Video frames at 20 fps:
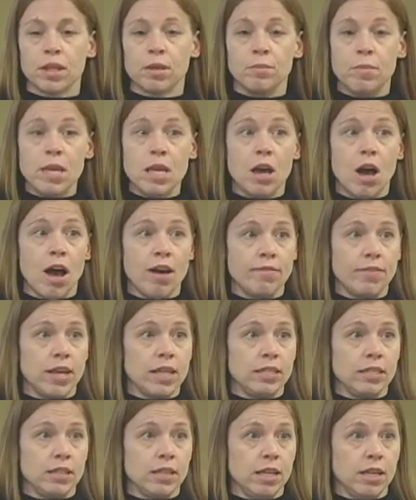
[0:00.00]
me off
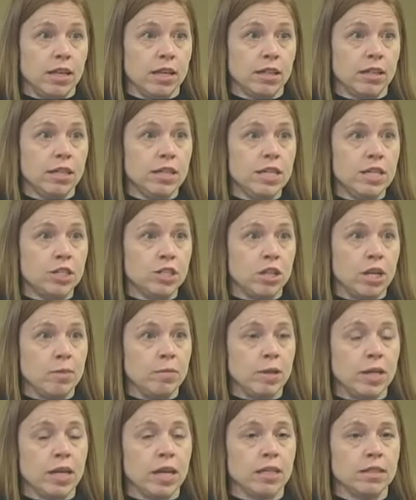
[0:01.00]
as a clinician
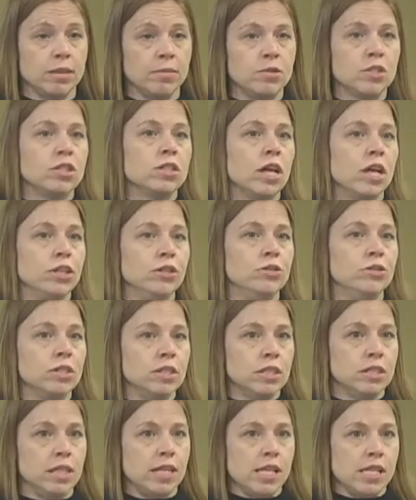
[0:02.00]
because I'm just not used
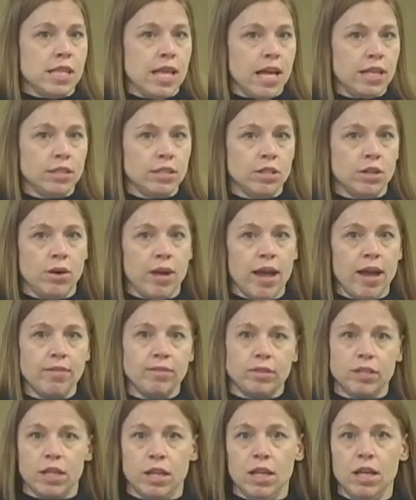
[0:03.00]
to seeing that. So I
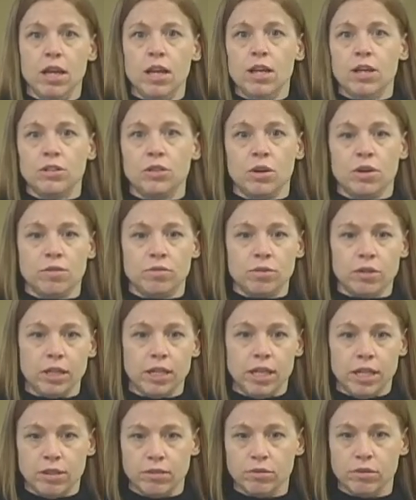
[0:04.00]
have to sort of
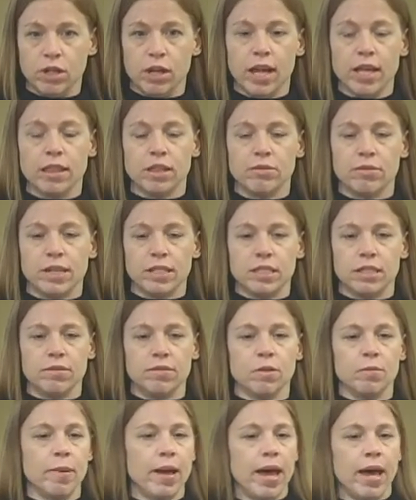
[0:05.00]
really look at the rest of
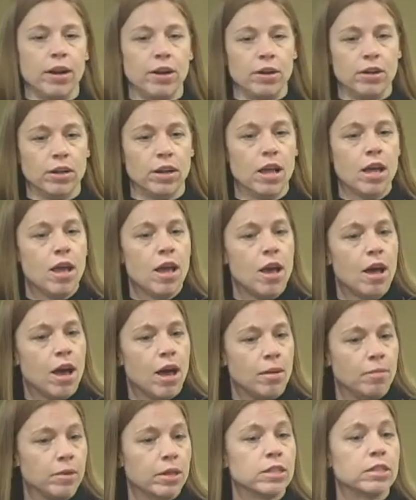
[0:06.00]
the pattern
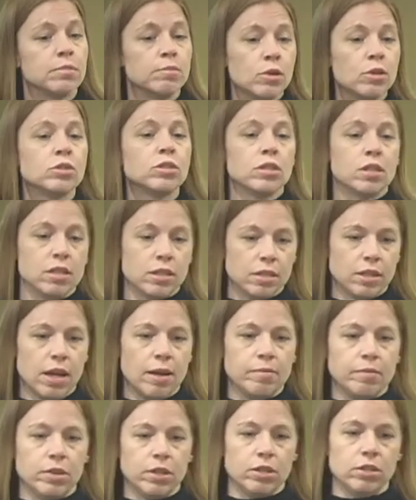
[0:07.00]
because most of the
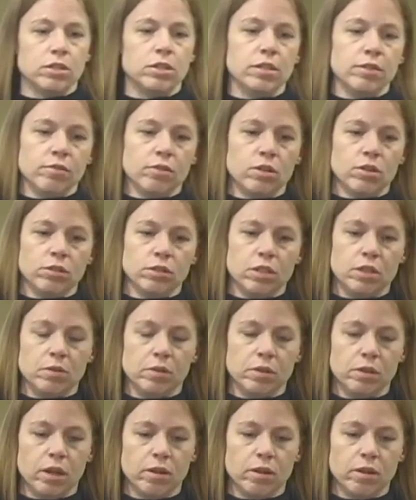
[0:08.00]
time there's difficulty with